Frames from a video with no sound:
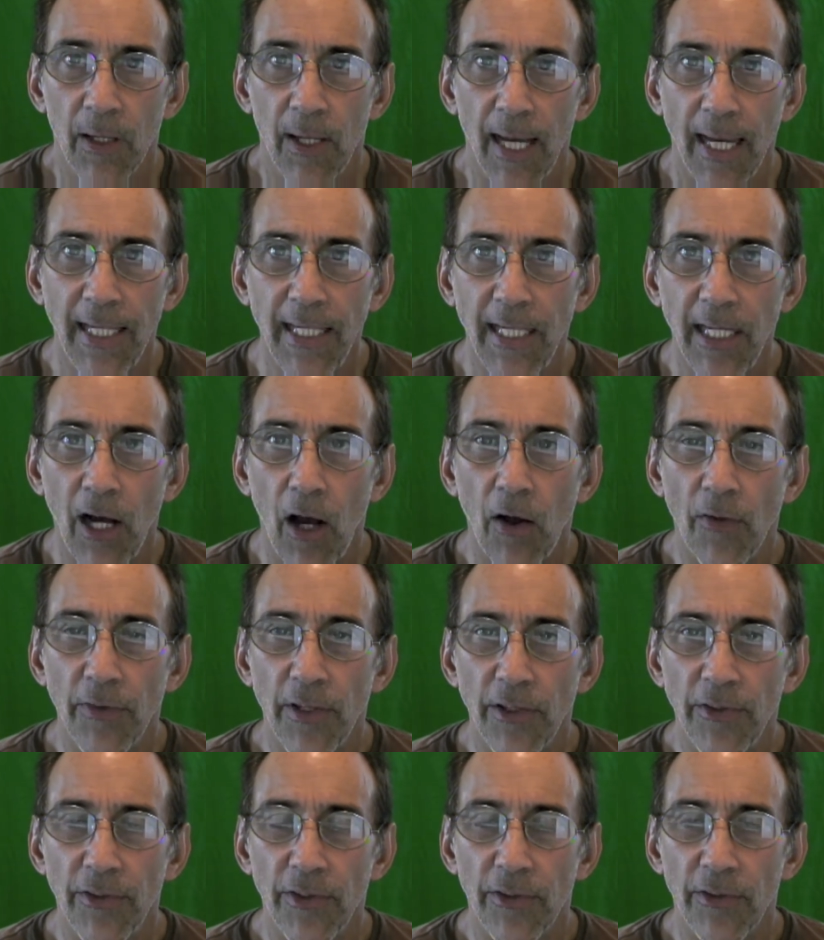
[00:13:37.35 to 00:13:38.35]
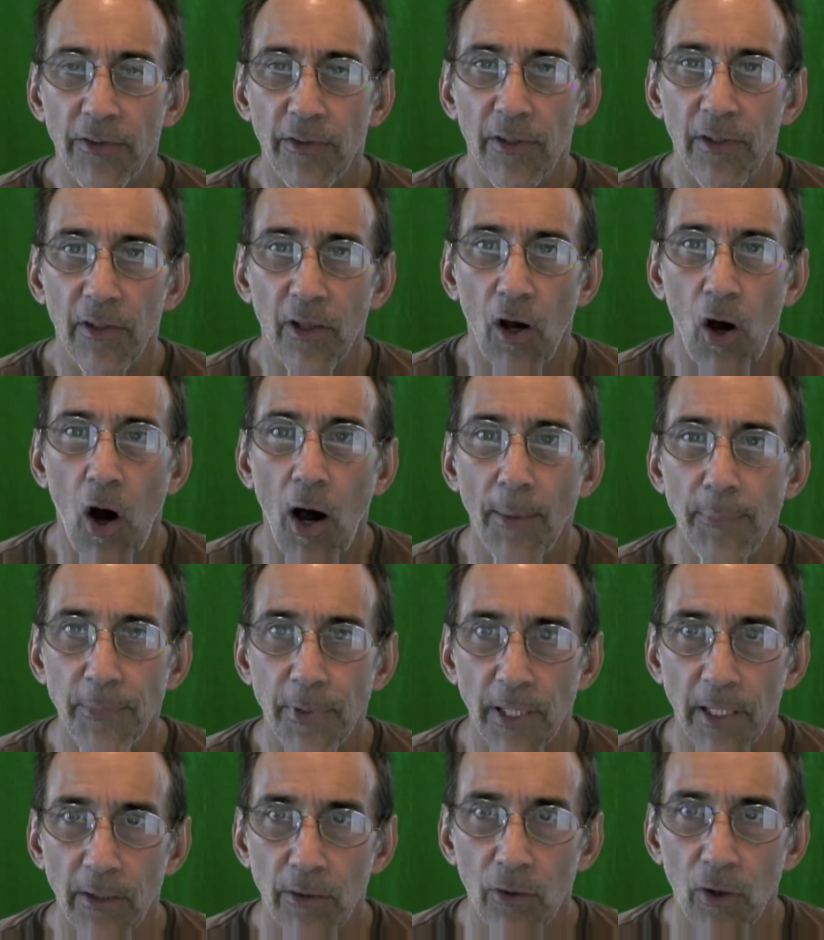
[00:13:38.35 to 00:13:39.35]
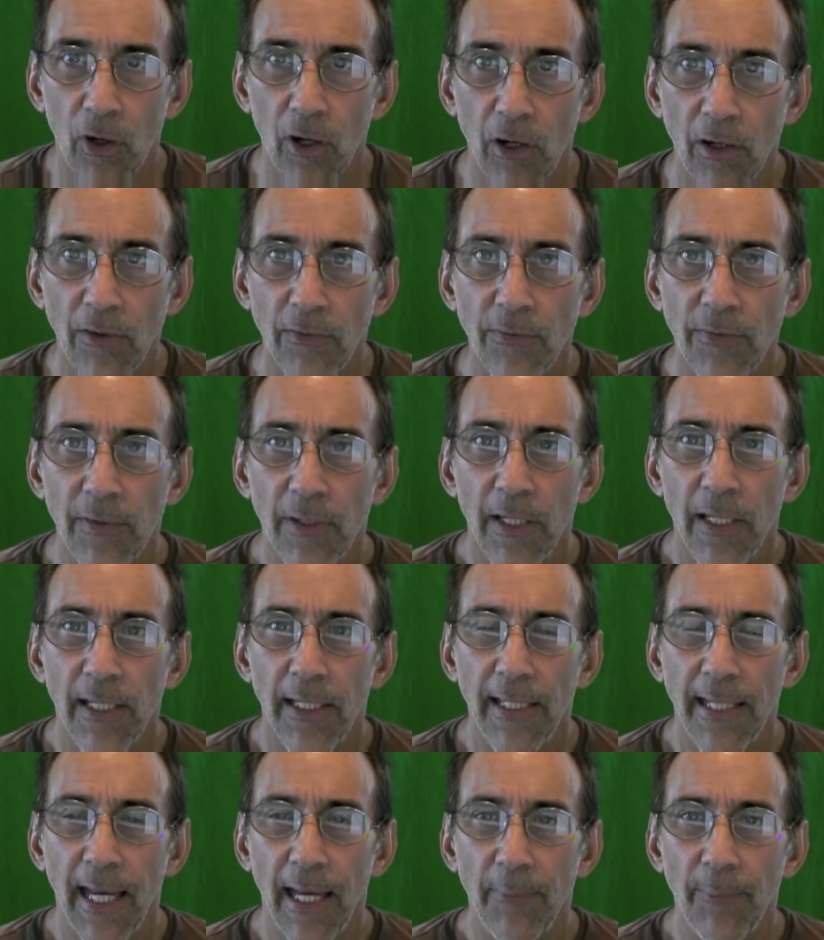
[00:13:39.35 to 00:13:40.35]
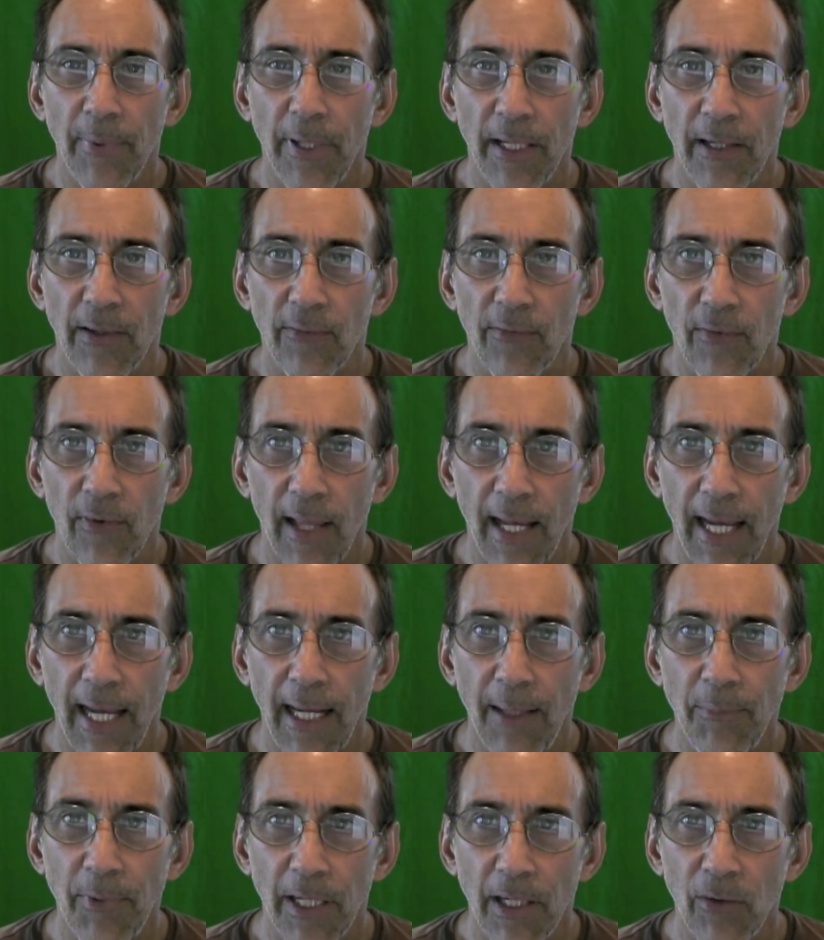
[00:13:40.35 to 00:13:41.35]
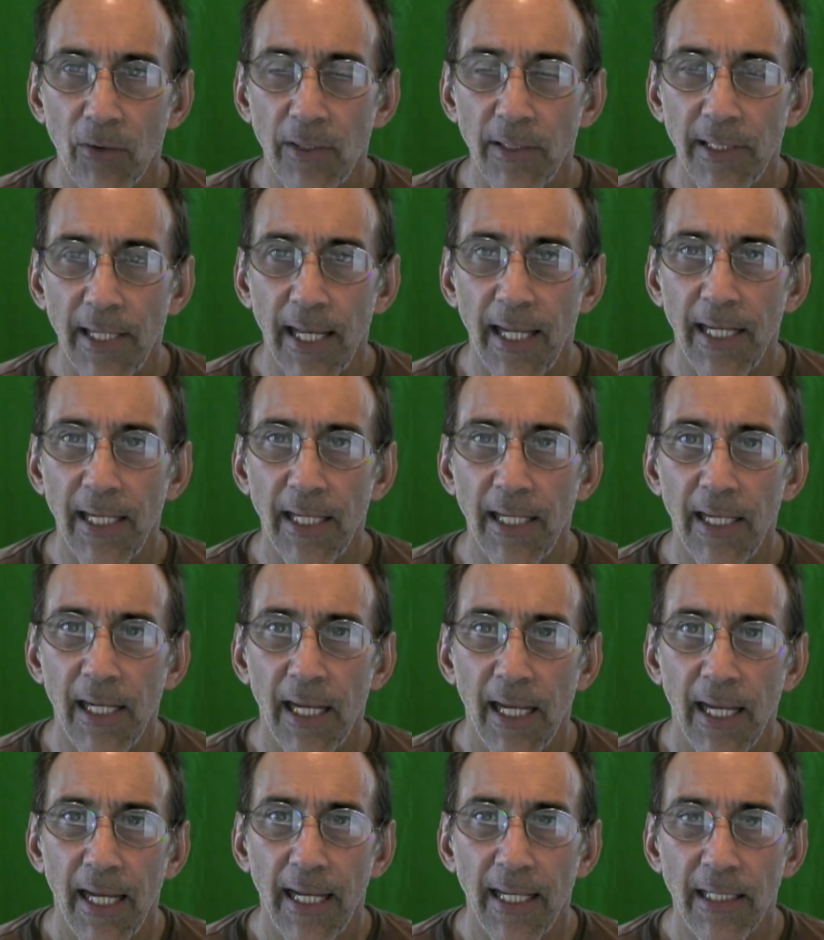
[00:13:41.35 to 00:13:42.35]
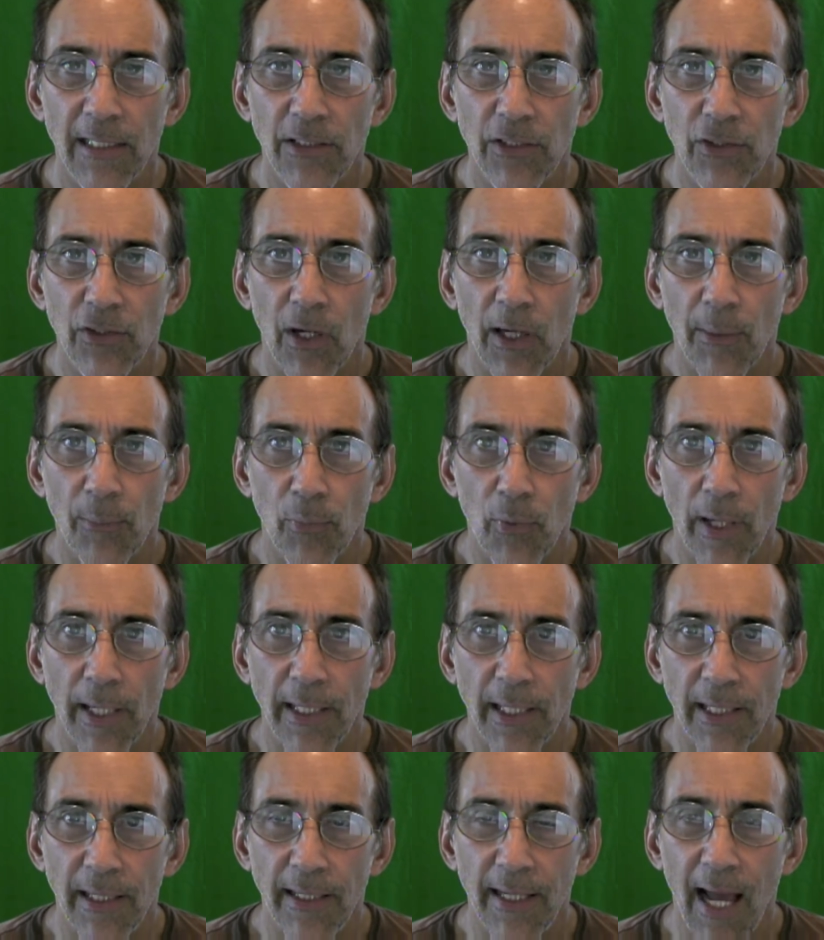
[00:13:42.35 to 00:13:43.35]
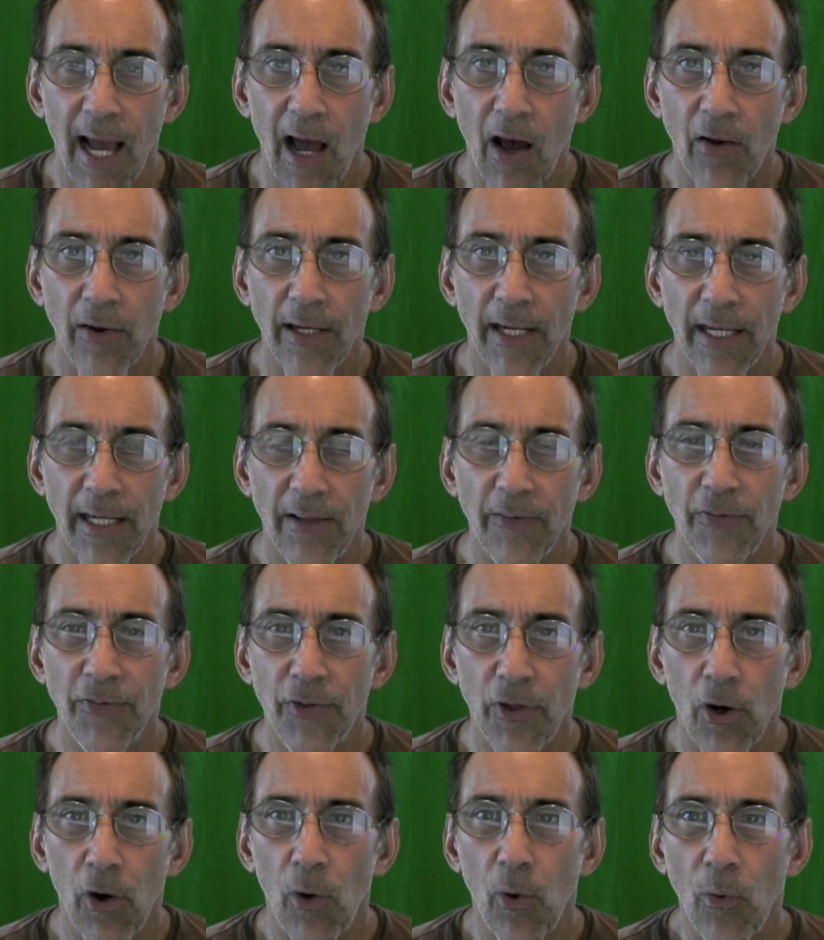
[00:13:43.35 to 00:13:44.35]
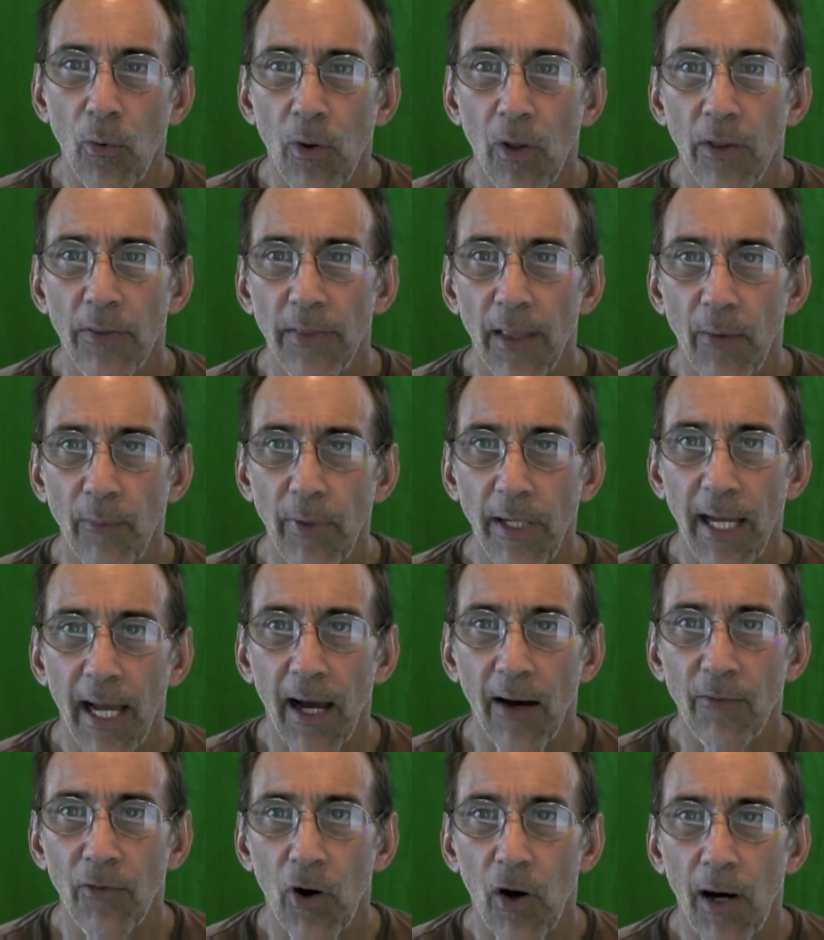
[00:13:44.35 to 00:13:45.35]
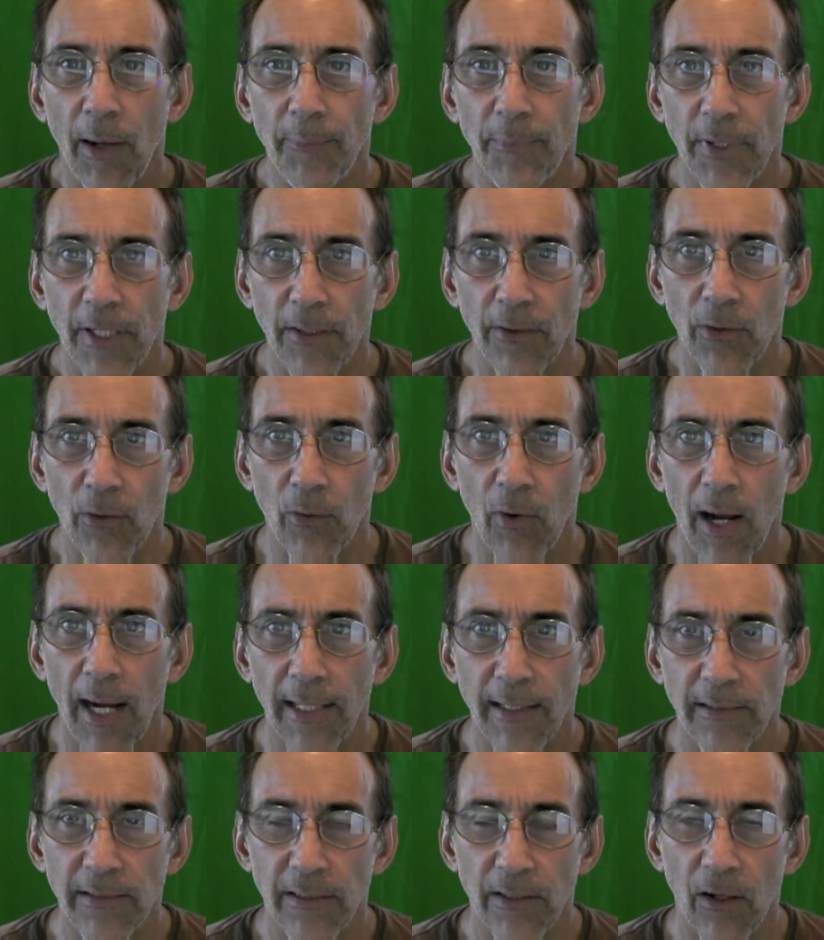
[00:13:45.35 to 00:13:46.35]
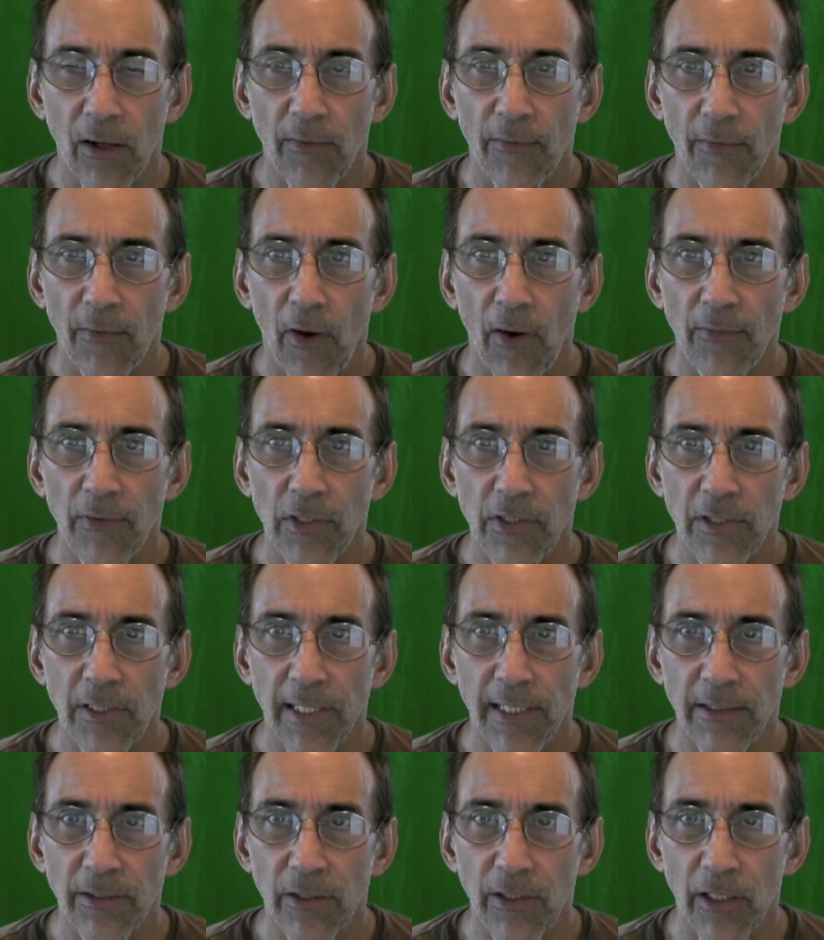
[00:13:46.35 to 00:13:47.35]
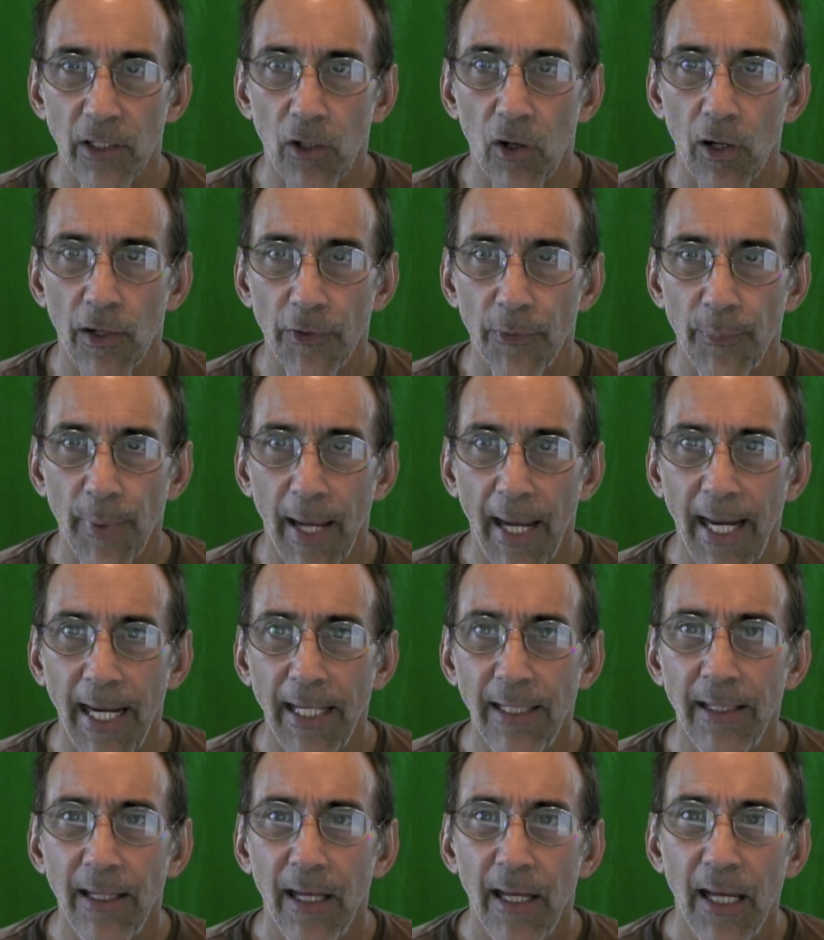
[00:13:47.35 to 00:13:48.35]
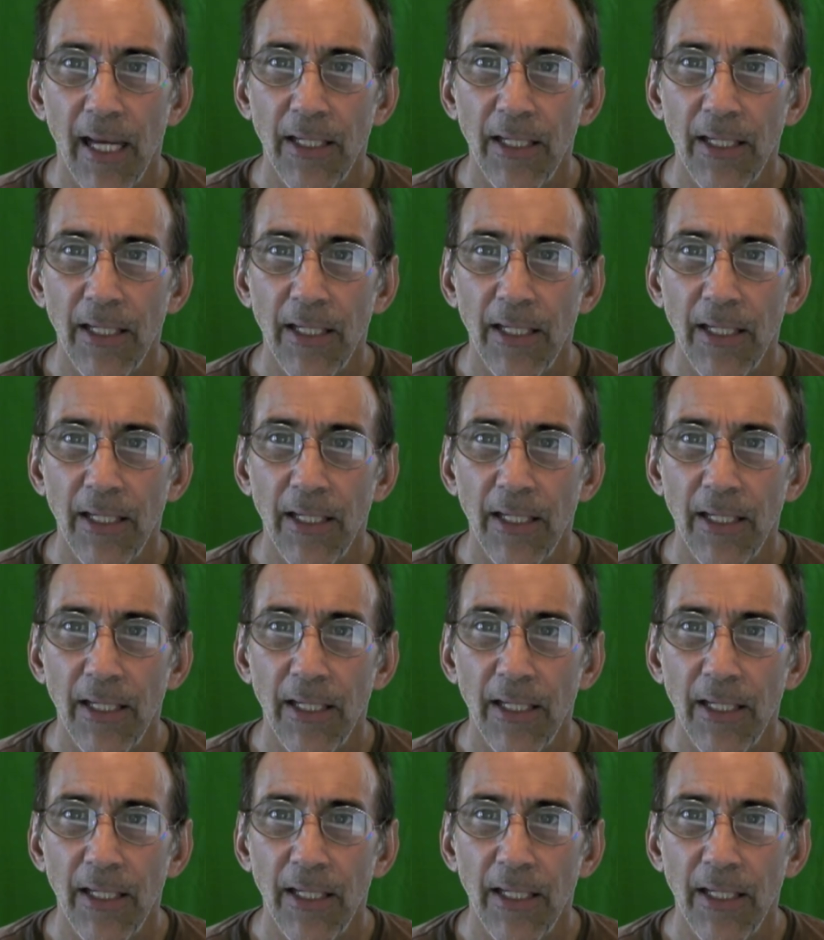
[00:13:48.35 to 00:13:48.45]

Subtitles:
Anyhow, this is optic nerve, can be inflamed, irritated, it can start breaking down, and if so, then we have optic neuritis. Now, obviously, it's going to cause pain.